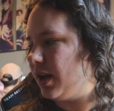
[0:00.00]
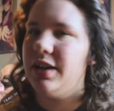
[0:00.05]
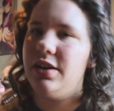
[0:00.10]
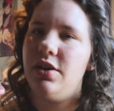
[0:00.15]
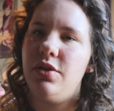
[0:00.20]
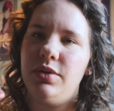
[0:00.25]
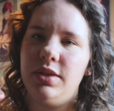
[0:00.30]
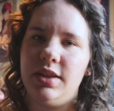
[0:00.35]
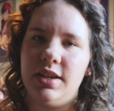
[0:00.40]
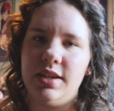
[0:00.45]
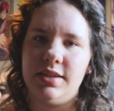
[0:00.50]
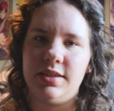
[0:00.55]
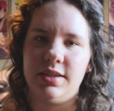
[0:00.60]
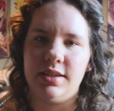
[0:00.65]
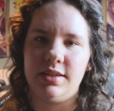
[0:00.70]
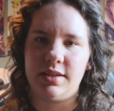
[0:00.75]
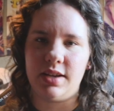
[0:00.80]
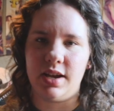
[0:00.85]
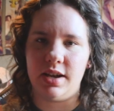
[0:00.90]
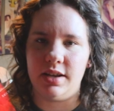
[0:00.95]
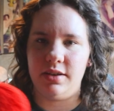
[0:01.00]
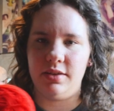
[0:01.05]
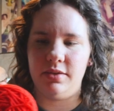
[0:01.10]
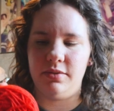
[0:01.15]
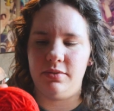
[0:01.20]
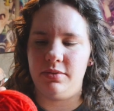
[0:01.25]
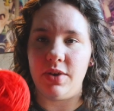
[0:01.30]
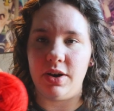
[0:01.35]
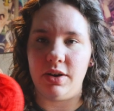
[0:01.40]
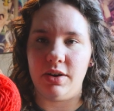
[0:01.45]
I know this is kind
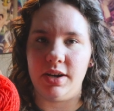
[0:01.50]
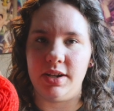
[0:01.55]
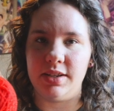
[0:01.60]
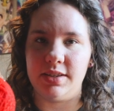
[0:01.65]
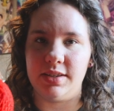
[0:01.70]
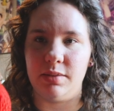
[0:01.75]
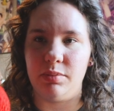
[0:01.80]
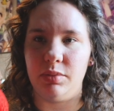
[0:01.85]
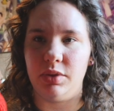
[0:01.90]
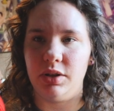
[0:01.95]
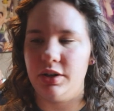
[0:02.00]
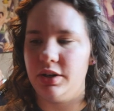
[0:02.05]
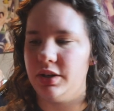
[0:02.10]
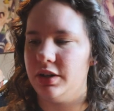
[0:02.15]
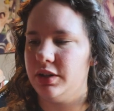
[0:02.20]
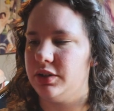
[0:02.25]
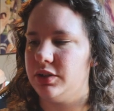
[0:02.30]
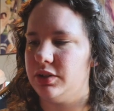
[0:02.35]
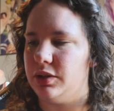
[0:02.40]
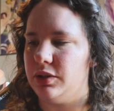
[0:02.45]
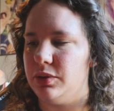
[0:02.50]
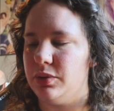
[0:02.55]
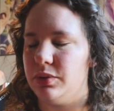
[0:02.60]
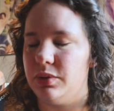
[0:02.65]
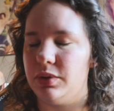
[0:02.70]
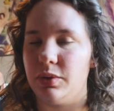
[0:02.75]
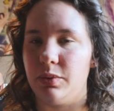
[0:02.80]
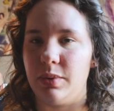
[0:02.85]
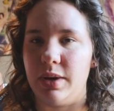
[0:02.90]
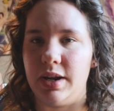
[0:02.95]
of very similar to
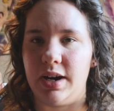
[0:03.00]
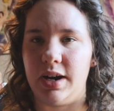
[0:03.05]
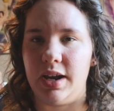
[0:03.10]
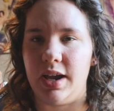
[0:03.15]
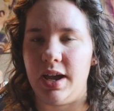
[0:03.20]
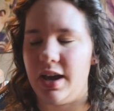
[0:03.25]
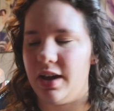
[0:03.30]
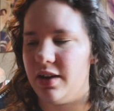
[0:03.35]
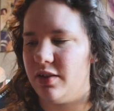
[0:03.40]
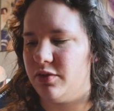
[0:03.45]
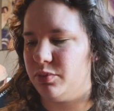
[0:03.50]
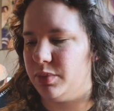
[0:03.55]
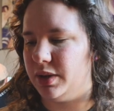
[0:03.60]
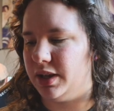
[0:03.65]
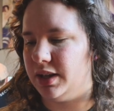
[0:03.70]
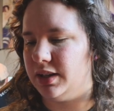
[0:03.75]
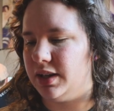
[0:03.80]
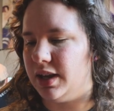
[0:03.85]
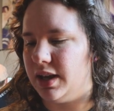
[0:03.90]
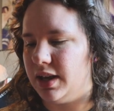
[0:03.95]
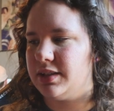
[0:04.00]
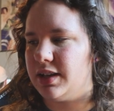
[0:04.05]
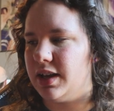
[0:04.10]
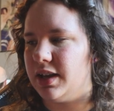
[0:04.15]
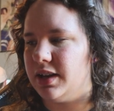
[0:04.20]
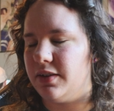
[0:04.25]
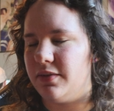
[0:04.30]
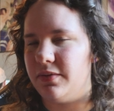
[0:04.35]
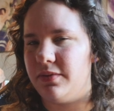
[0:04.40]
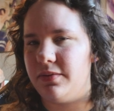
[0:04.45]
the red I have, but it's
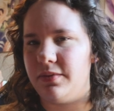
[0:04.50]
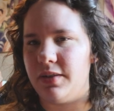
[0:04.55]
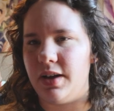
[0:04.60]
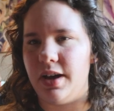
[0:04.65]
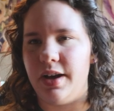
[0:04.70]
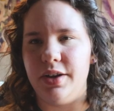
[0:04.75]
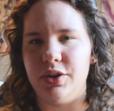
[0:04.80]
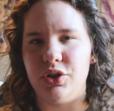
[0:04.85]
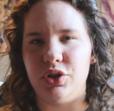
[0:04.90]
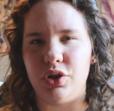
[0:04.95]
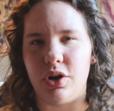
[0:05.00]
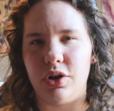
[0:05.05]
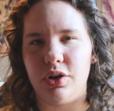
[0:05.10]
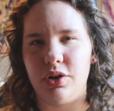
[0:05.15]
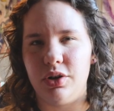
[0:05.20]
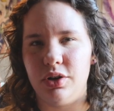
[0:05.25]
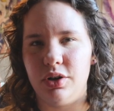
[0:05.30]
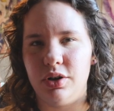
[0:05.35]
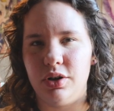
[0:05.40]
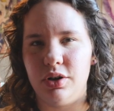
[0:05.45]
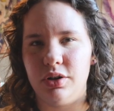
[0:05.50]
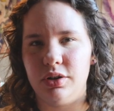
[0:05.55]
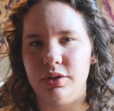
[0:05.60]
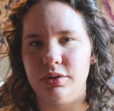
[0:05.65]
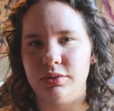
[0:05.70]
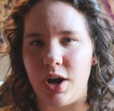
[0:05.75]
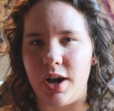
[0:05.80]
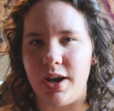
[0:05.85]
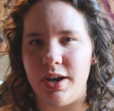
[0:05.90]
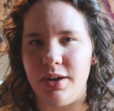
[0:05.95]
kind of a darker
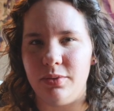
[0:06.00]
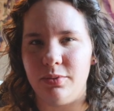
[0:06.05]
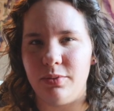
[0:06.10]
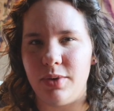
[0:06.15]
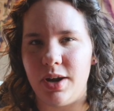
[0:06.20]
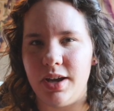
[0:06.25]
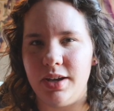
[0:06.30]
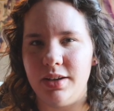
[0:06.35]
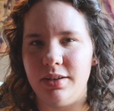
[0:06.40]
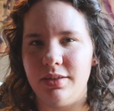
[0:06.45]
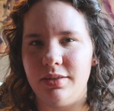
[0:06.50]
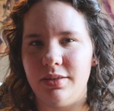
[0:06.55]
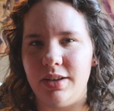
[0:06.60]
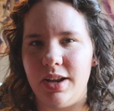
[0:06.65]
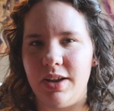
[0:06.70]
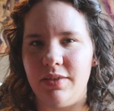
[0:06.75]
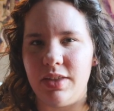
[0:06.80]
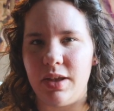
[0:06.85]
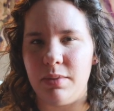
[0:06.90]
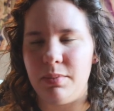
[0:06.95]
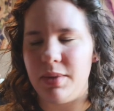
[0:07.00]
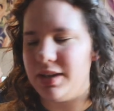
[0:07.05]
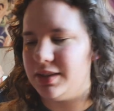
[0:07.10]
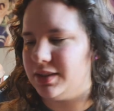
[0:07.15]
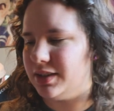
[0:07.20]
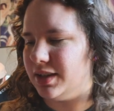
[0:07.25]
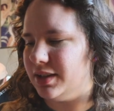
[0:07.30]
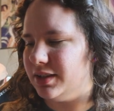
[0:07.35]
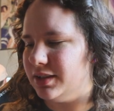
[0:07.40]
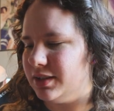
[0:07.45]
bright red, if that
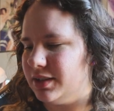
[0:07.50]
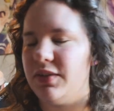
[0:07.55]
makes sense.